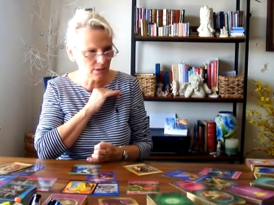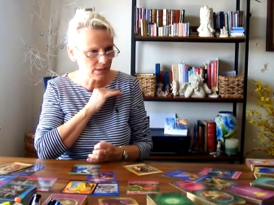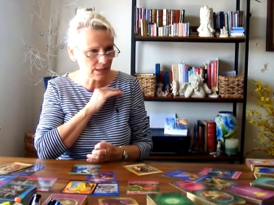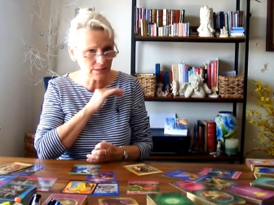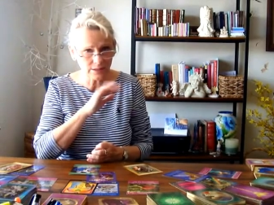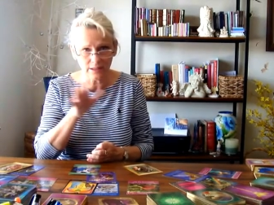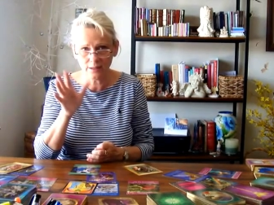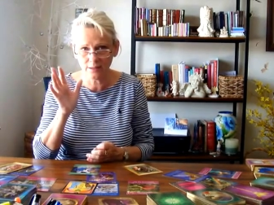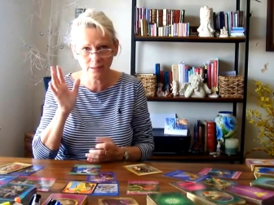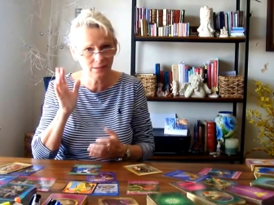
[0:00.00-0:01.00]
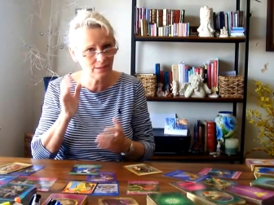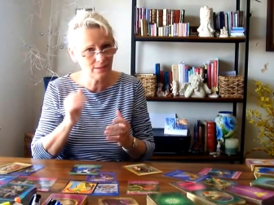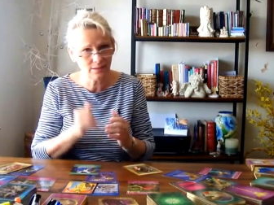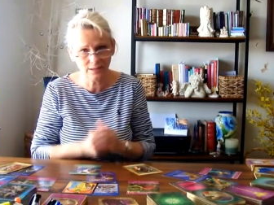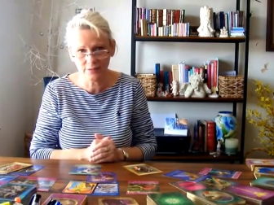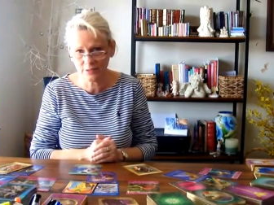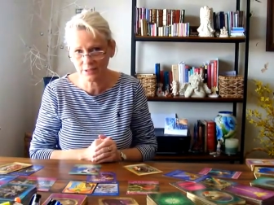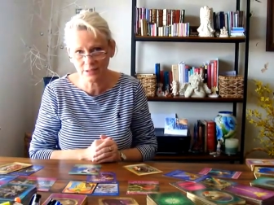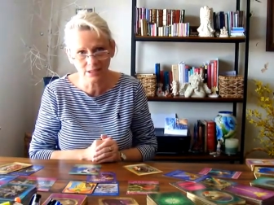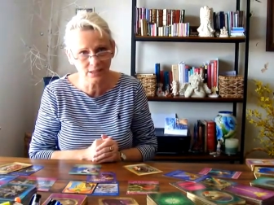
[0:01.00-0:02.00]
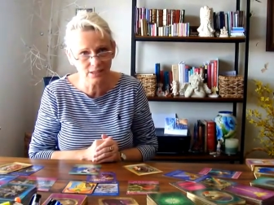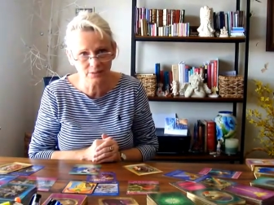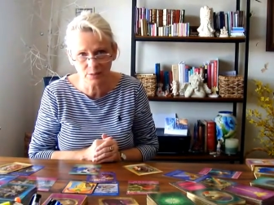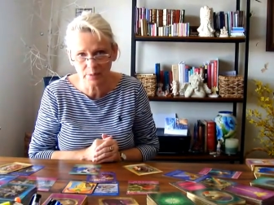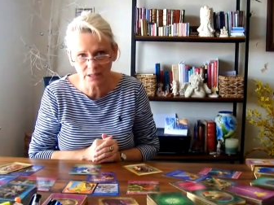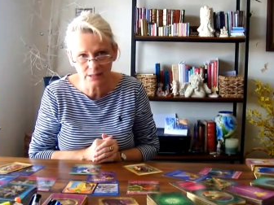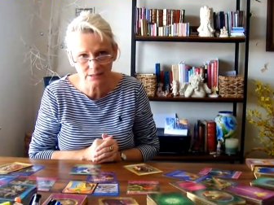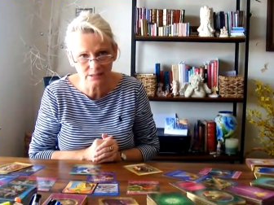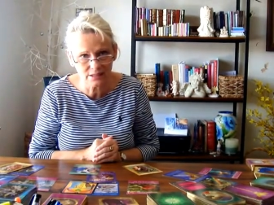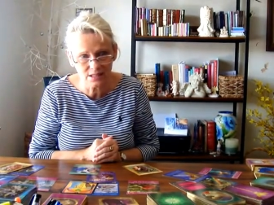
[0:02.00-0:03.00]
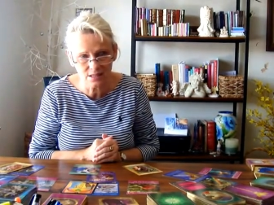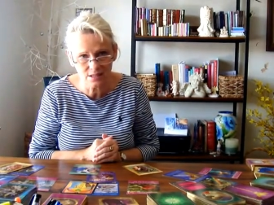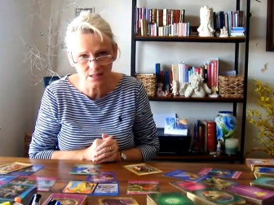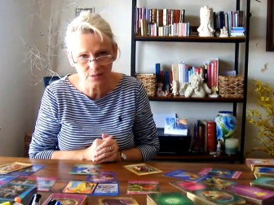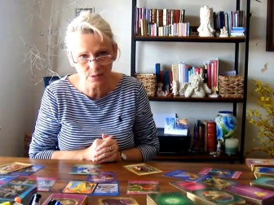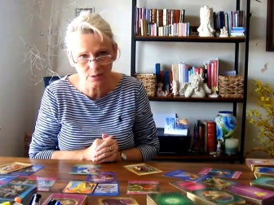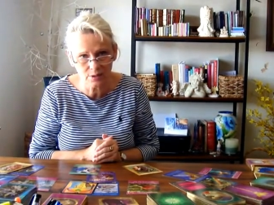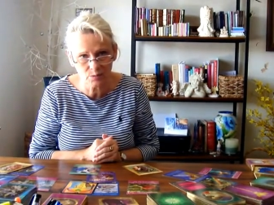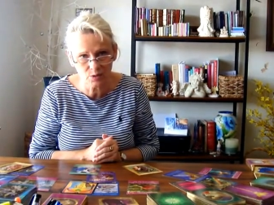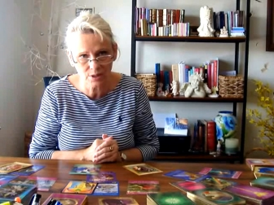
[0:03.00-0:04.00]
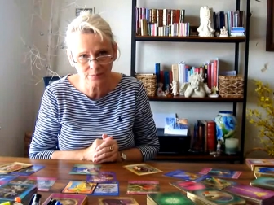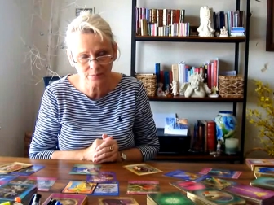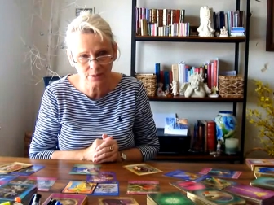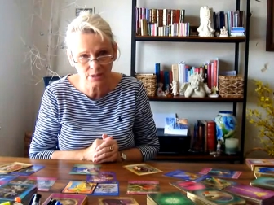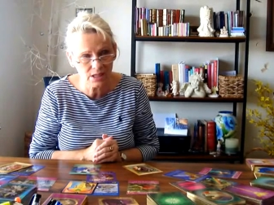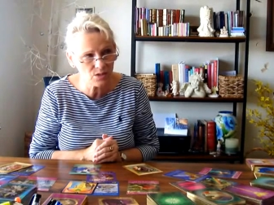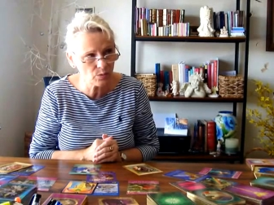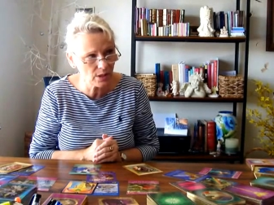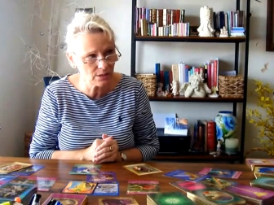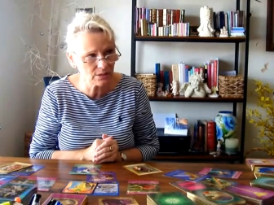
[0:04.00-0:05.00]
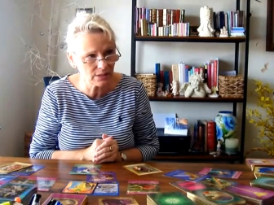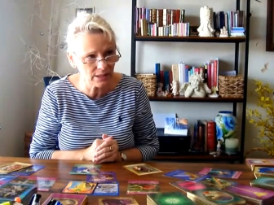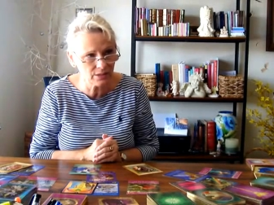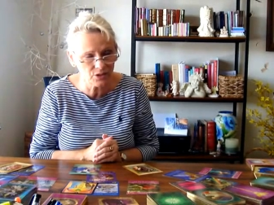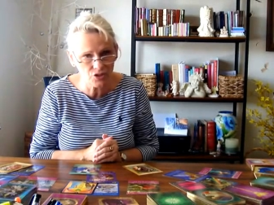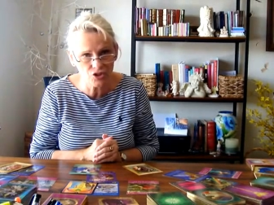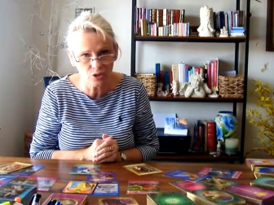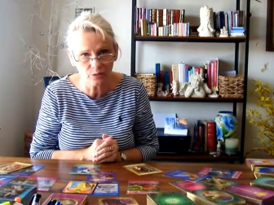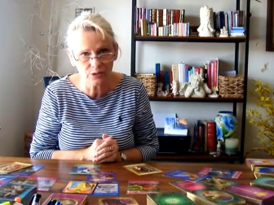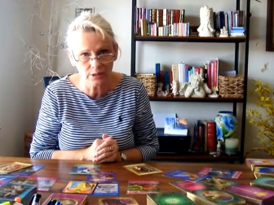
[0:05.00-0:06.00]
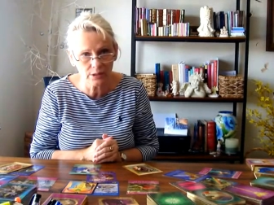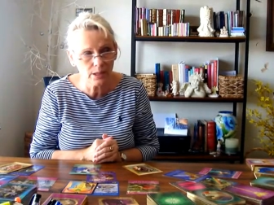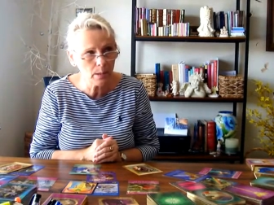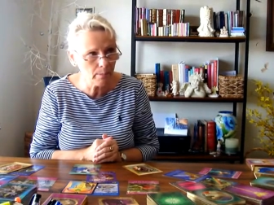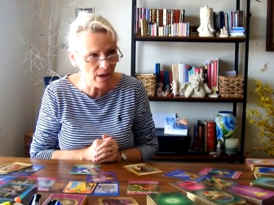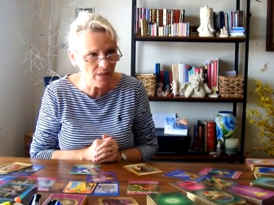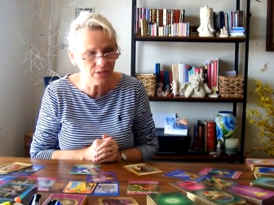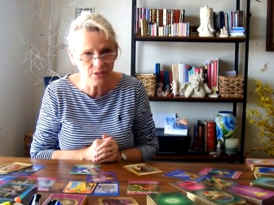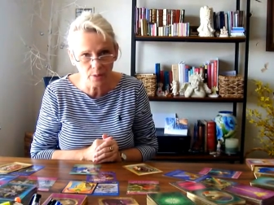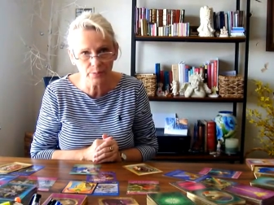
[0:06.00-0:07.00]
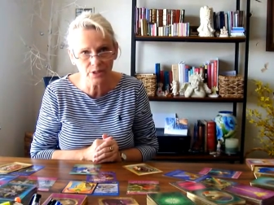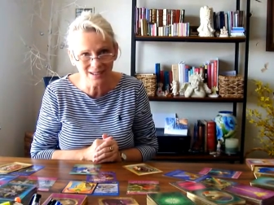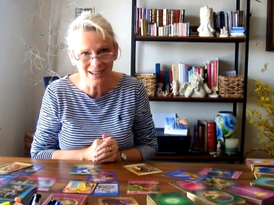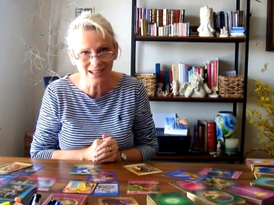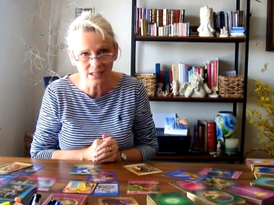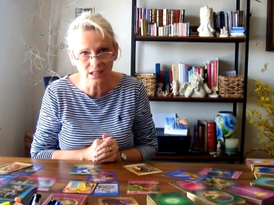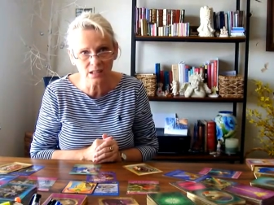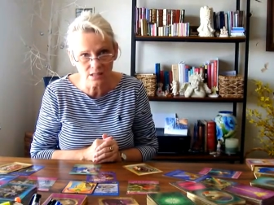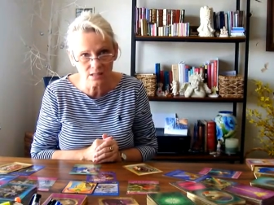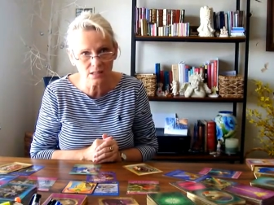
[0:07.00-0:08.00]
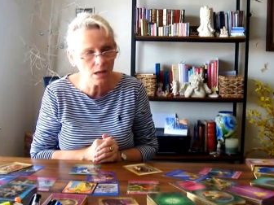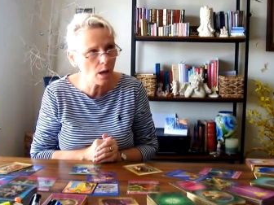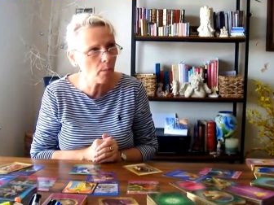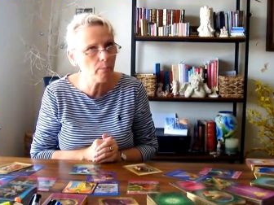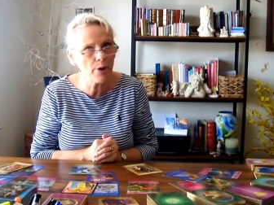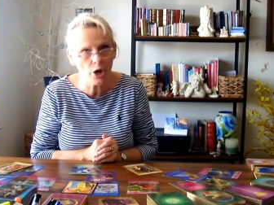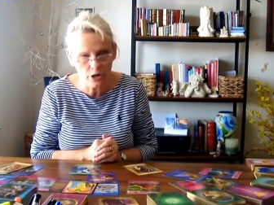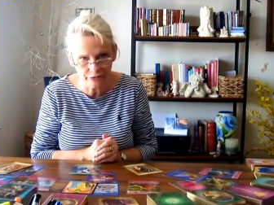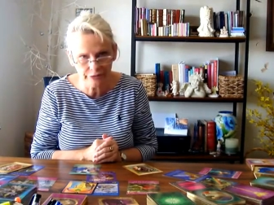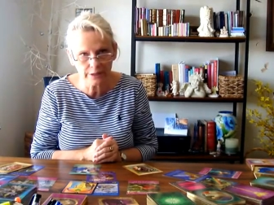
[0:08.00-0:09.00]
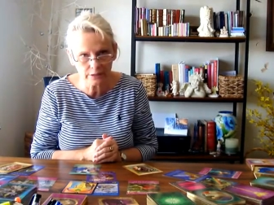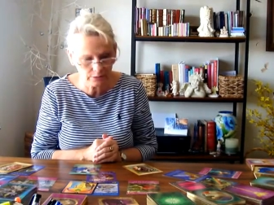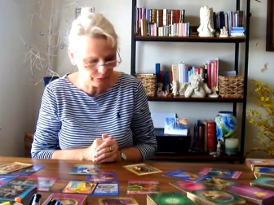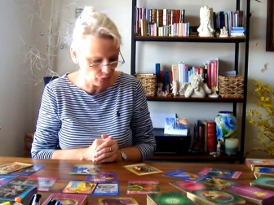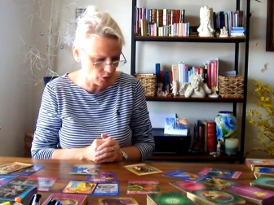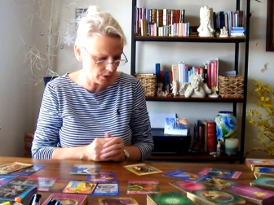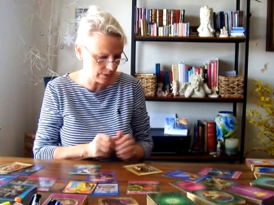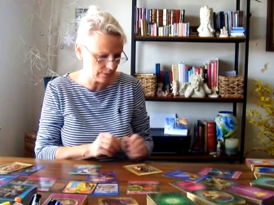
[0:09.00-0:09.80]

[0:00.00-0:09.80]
cut everything and everybody that doesn't serve you anymore. That's what the energy of the month number 9 is perfect for.